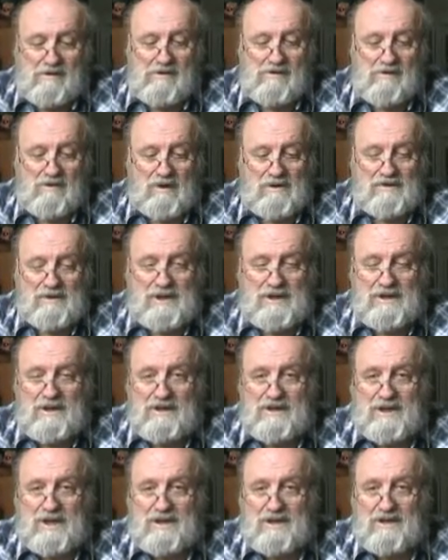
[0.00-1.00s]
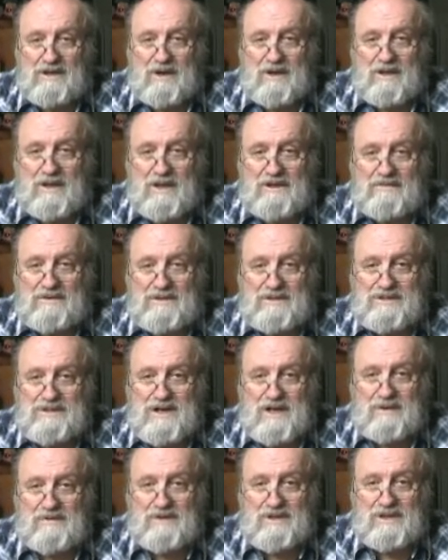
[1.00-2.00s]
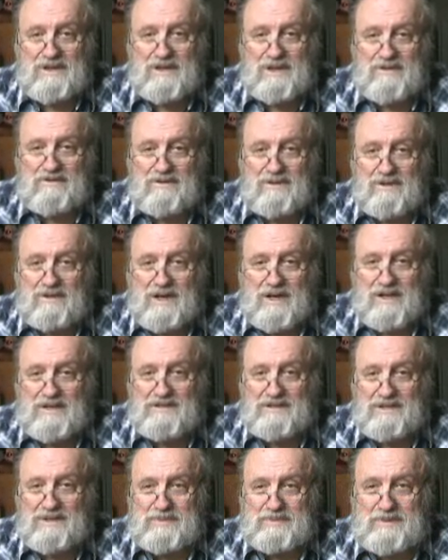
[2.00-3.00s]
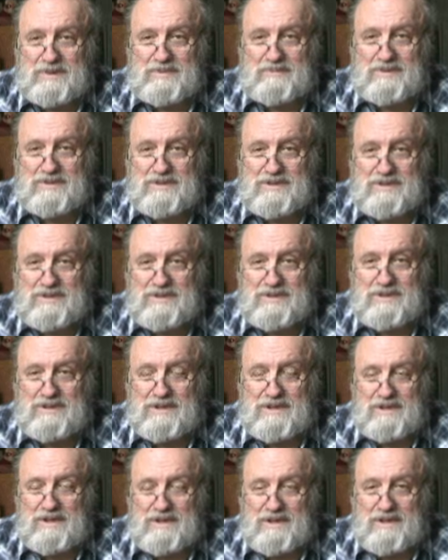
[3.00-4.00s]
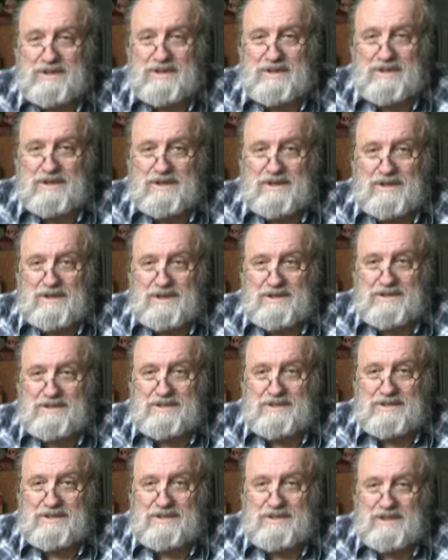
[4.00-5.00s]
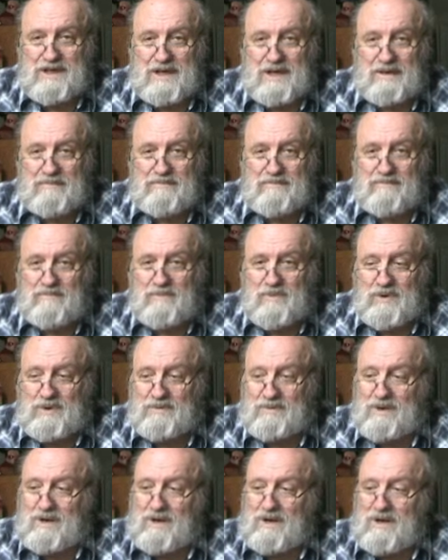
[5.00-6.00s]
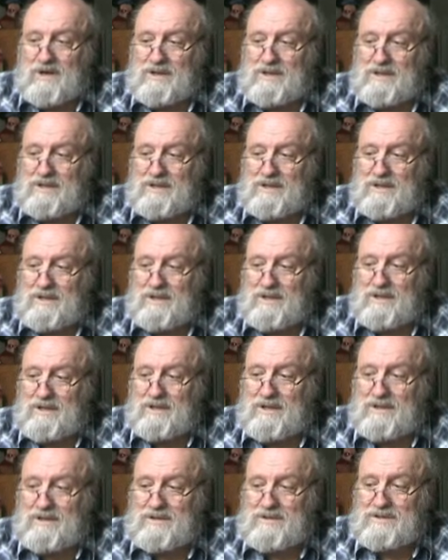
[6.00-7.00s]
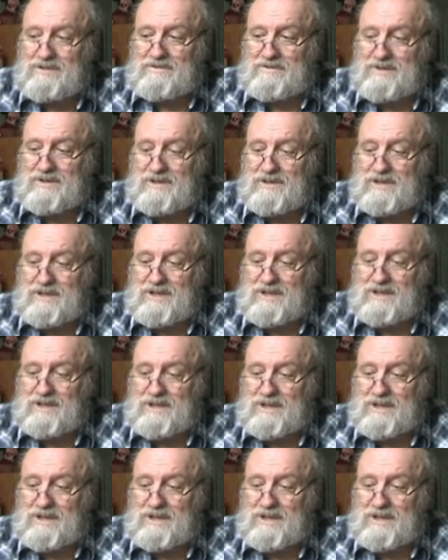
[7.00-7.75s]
What we tend to call evil is not really evil. It has other purposes. And this is the same with regard to the Luciferic and the